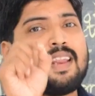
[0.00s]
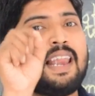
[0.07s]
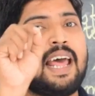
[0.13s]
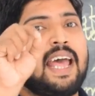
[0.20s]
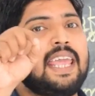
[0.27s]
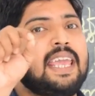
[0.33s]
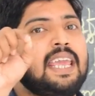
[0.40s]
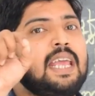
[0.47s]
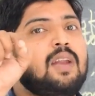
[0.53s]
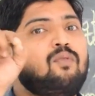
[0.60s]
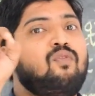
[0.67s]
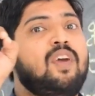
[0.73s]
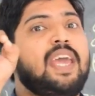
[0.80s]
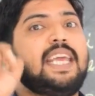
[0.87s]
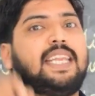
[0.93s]
lying
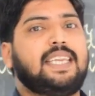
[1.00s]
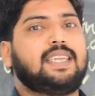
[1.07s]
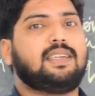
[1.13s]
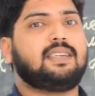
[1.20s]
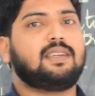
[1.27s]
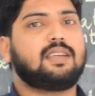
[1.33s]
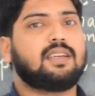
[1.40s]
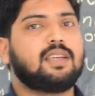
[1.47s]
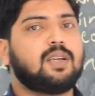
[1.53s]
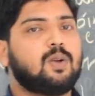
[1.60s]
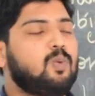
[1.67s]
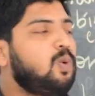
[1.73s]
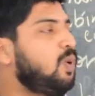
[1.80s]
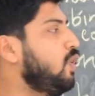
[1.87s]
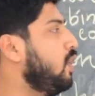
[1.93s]
in wait.
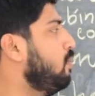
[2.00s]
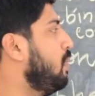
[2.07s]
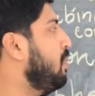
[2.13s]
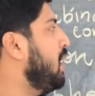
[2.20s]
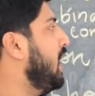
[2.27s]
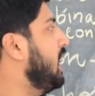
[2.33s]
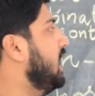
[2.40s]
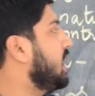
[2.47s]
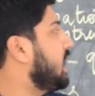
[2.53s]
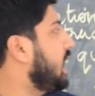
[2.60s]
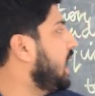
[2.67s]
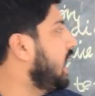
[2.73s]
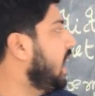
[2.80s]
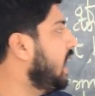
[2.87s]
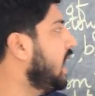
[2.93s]
What do you mean by
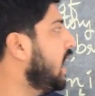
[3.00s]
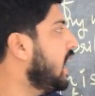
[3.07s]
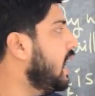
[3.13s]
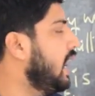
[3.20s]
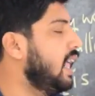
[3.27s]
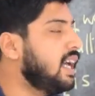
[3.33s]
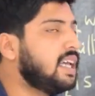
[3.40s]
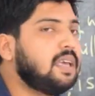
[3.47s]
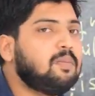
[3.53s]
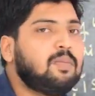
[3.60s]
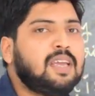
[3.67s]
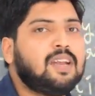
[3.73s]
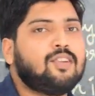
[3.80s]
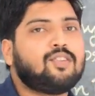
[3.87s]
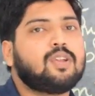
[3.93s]
lurking? Lurking
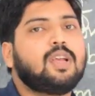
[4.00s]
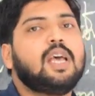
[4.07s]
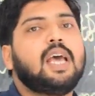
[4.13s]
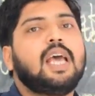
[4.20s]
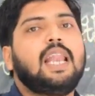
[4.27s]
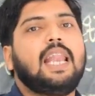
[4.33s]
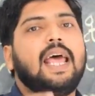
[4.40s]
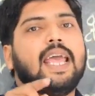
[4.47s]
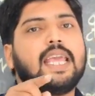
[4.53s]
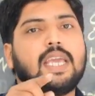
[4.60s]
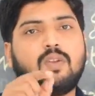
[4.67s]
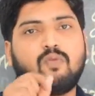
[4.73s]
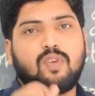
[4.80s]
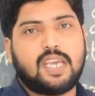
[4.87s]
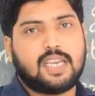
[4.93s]
means lying
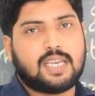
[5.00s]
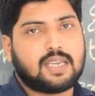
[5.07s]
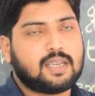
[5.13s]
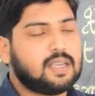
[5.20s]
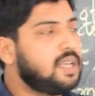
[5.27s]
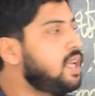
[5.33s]
in wait.